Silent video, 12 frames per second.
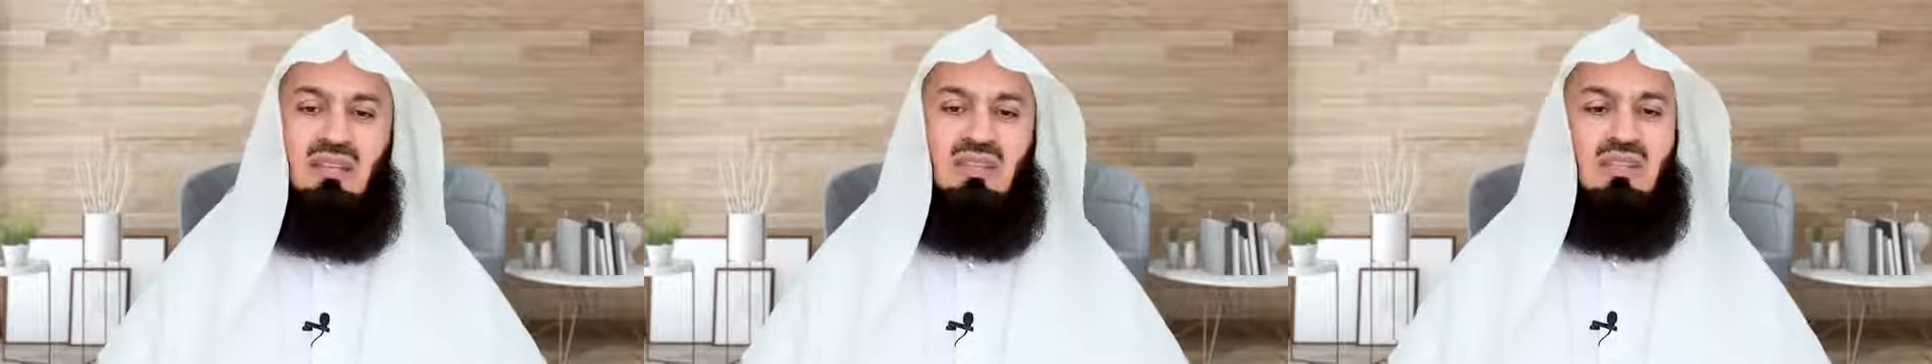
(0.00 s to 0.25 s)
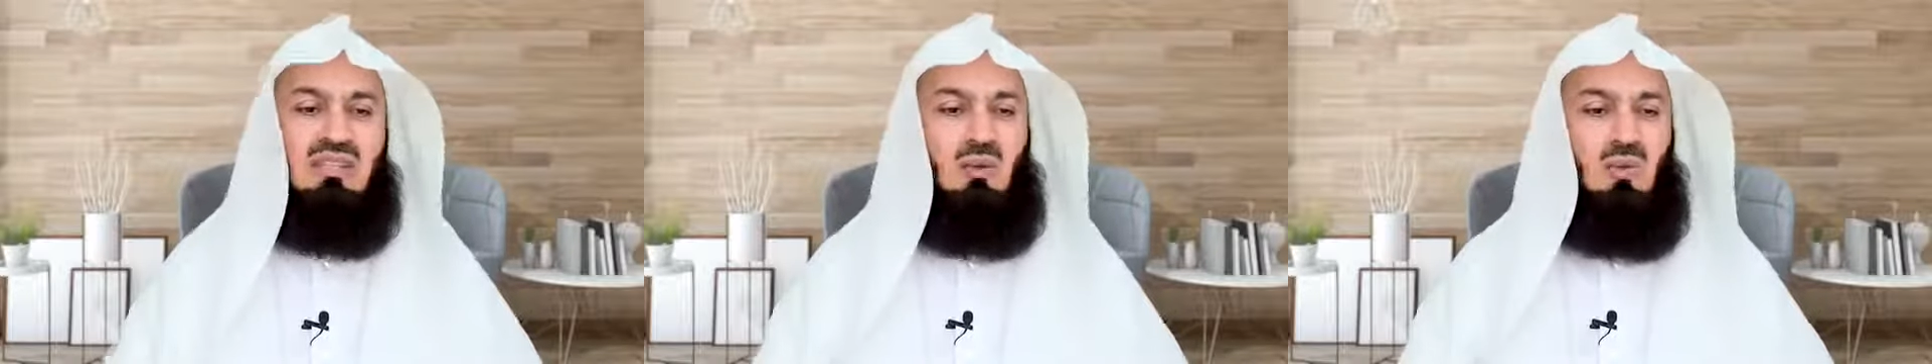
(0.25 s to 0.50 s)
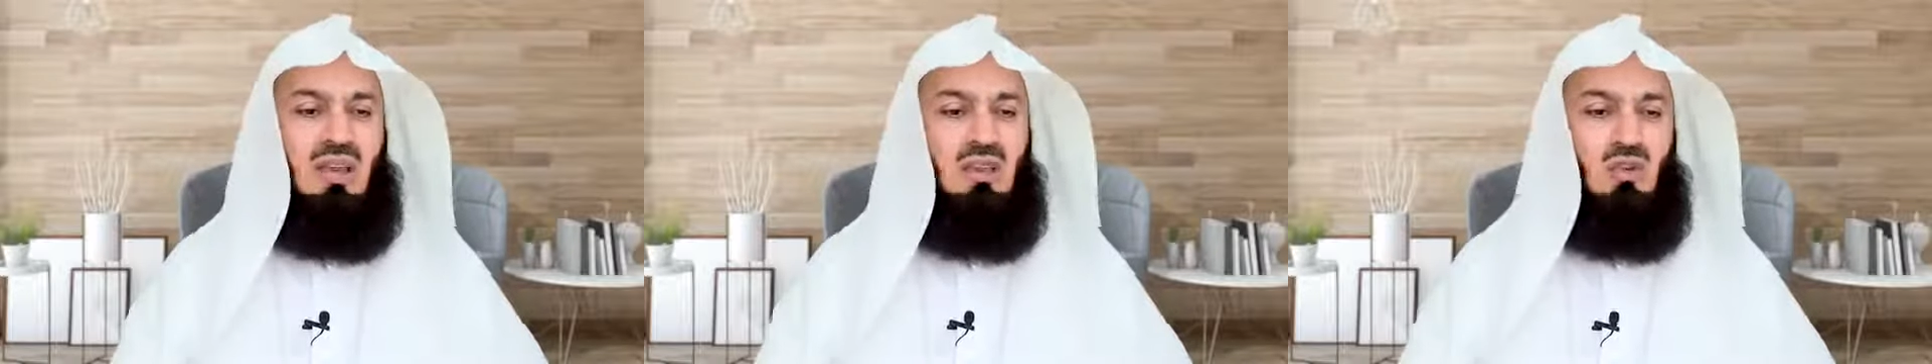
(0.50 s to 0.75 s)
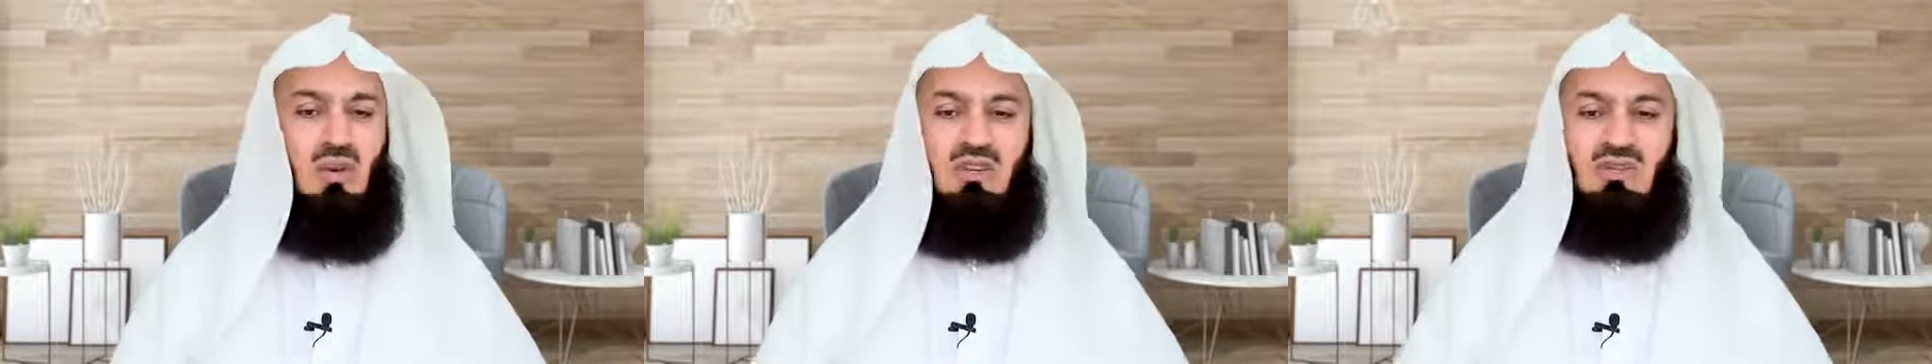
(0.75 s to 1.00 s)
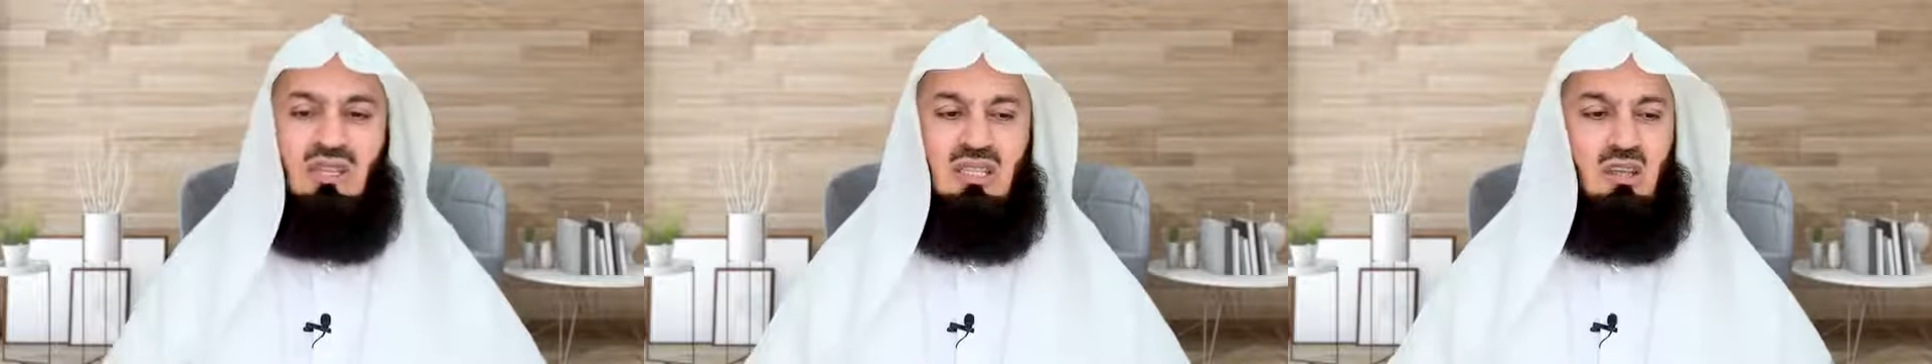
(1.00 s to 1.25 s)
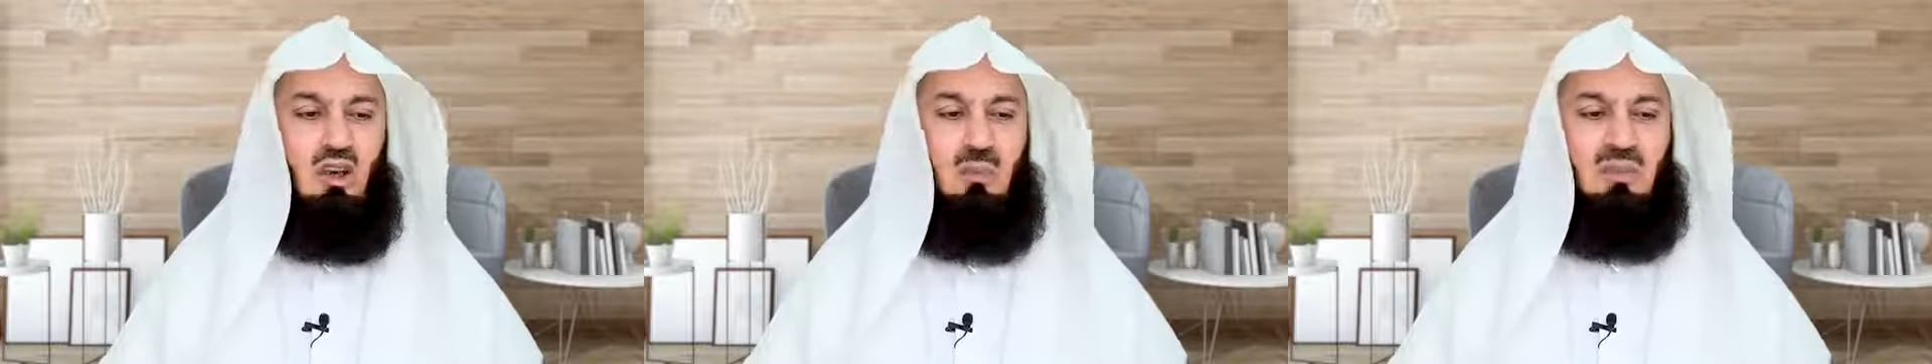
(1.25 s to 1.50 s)
this is the way you address
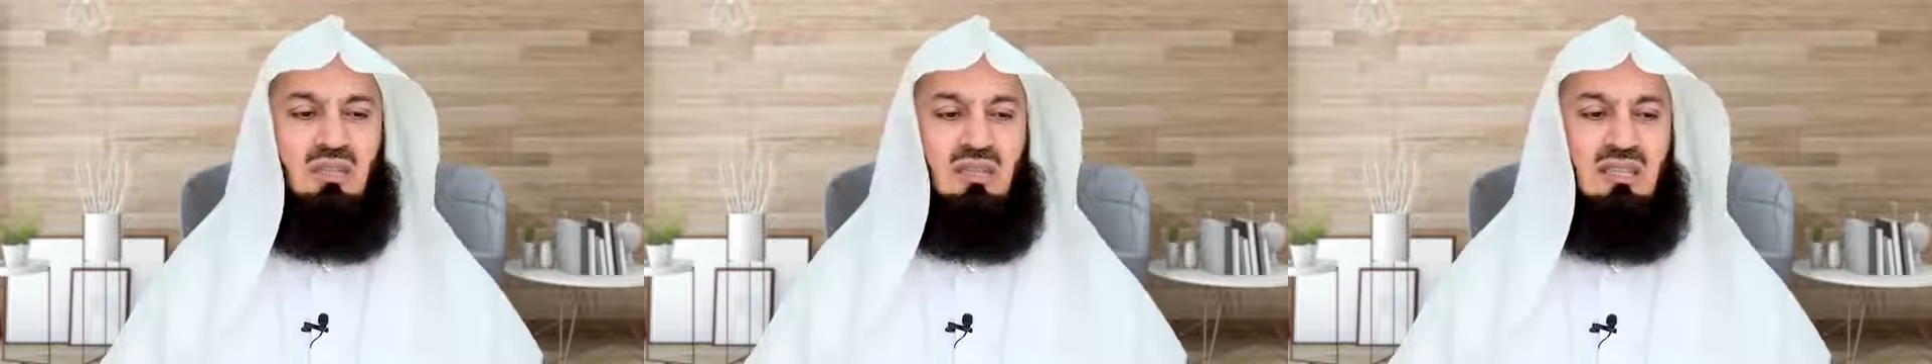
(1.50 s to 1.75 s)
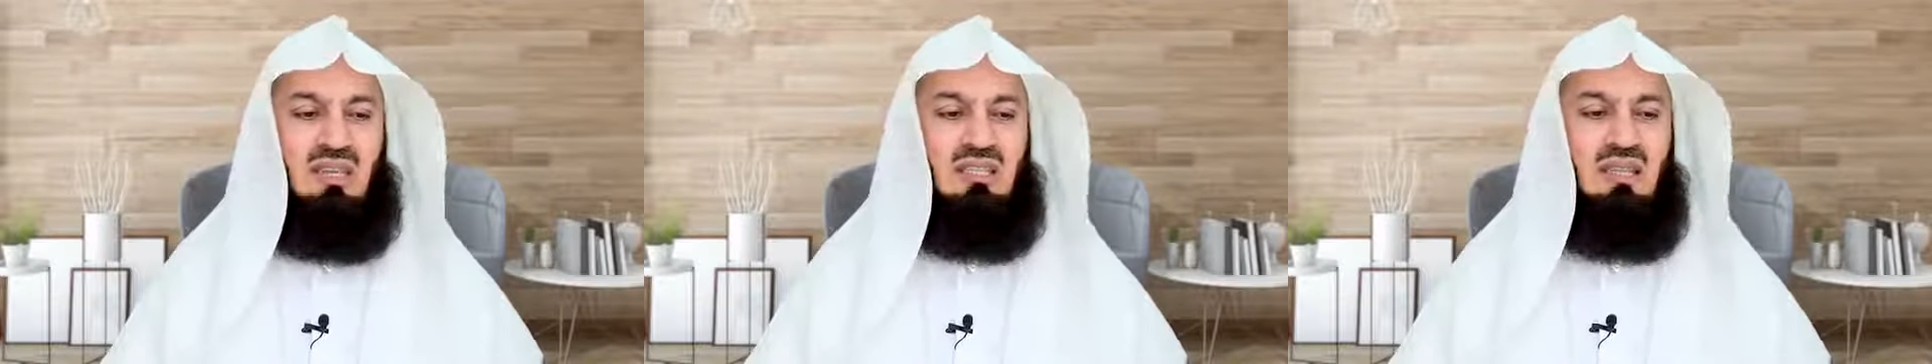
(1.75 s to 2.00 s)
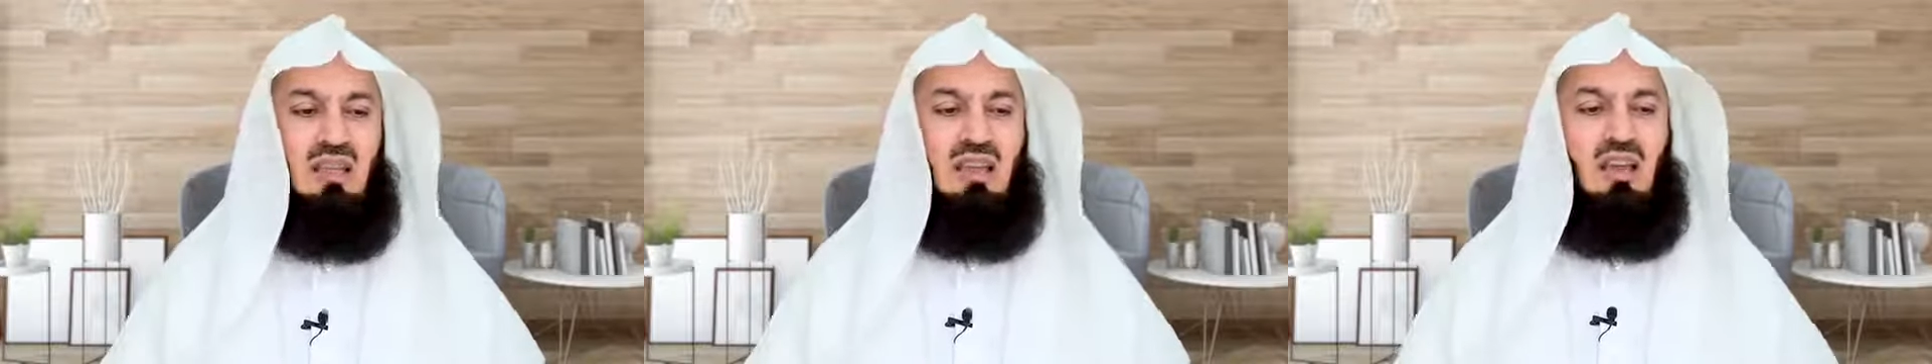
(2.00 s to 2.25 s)
the opposite sex.